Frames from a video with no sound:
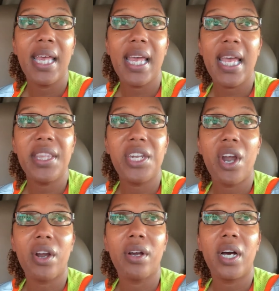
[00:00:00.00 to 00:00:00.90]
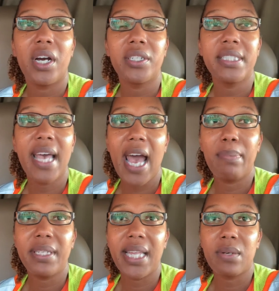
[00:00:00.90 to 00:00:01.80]
And then our, our
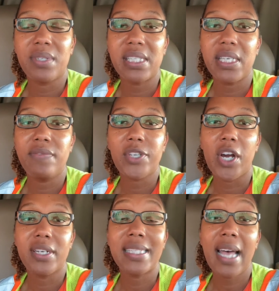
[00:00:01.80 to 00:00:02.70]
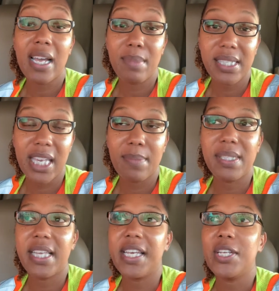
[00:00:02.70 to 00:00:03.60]
tablet that receives our assignments kept
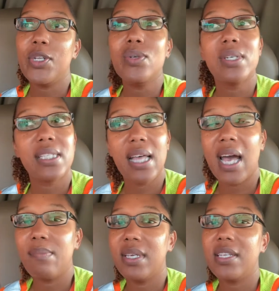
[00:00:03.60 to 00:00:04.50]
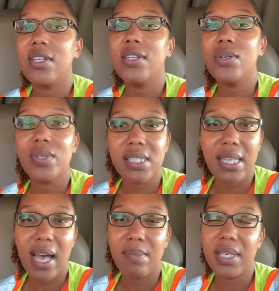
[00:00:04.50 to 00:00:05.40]
saying new assignment, new
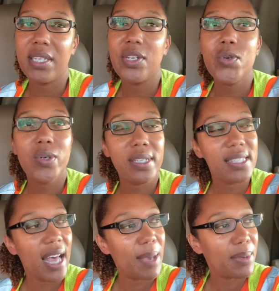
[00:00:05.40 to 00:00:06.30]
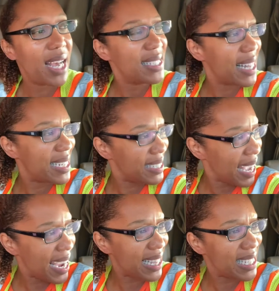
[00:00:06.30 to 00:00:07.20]
assignment, new assignment. I was like,
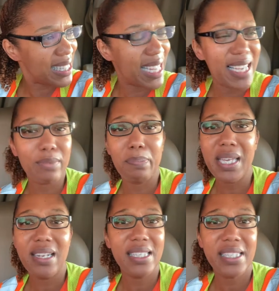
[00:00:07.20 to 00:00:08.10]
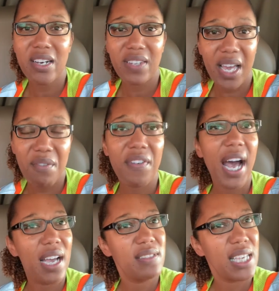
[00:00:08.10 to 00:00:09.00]
dang, this thing repeated itself like
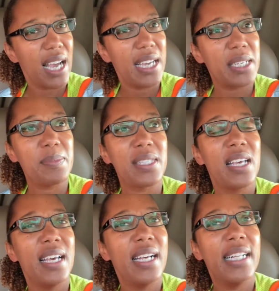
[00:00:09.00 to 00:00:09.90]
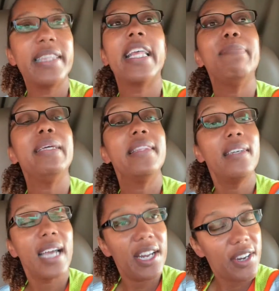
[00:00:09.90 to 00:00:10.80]
five times. Let me
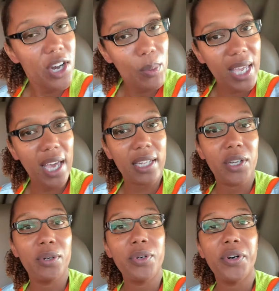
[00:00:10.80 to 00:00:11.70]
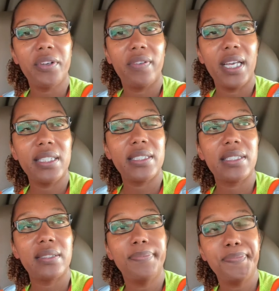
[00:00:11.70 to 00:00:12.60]
look. I know we got a load going to Vegas.